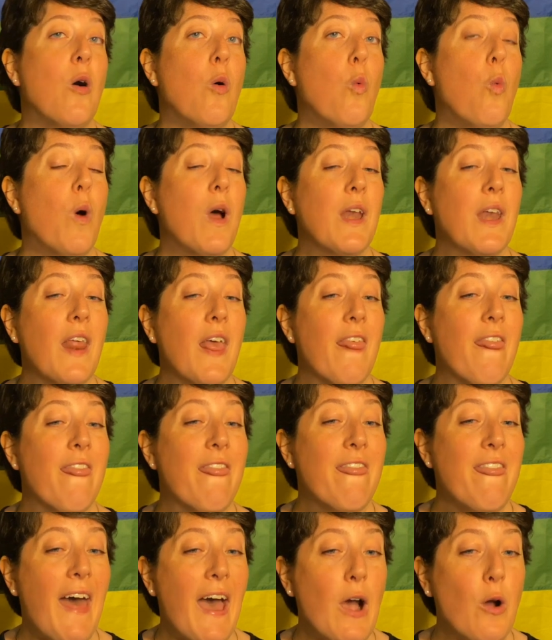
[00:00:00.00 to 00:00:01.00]

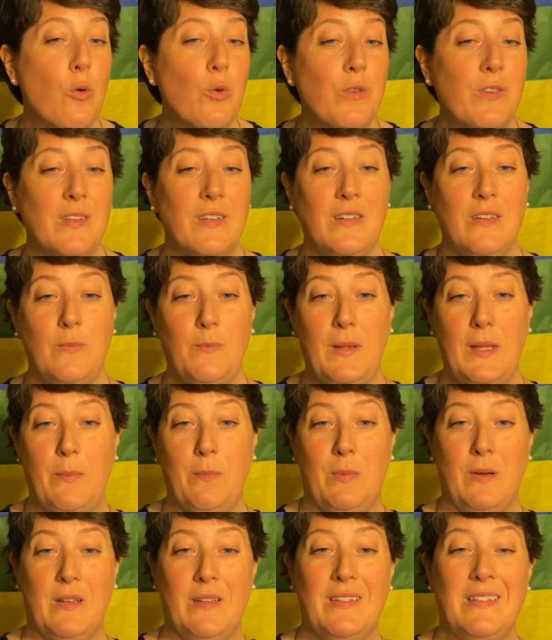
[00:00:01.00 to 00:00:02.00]
1,000
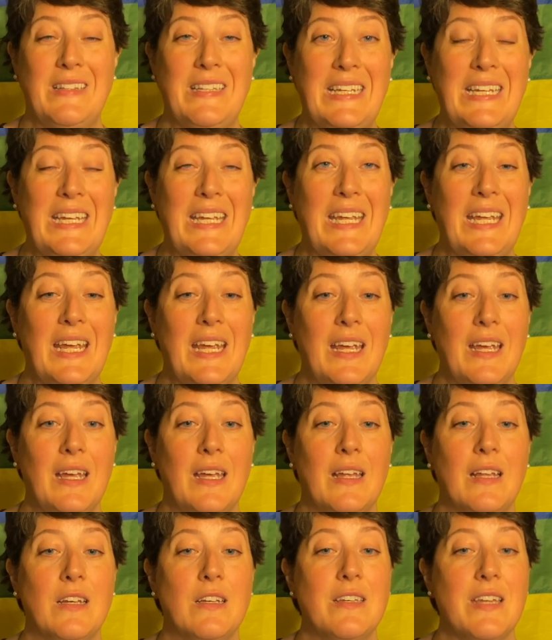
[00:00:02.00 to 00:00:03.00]
people seeking
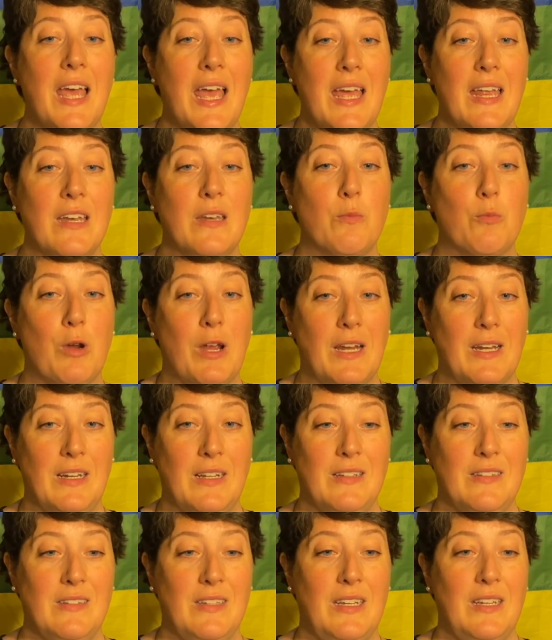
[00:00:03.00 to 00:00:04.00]
to end
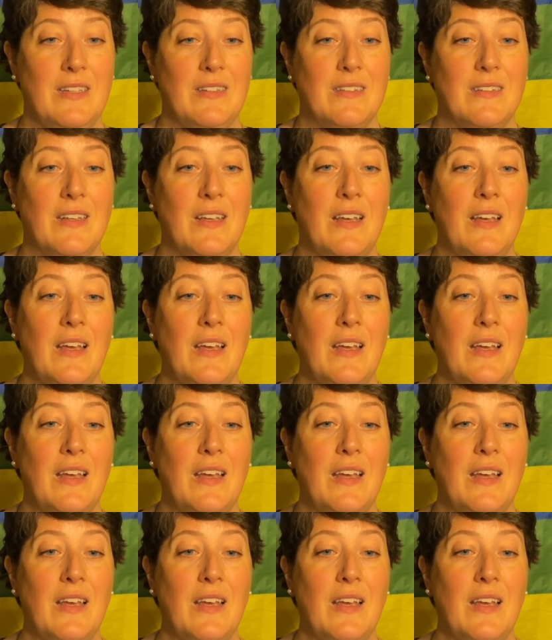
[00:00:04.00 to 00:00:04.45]
pregnancies,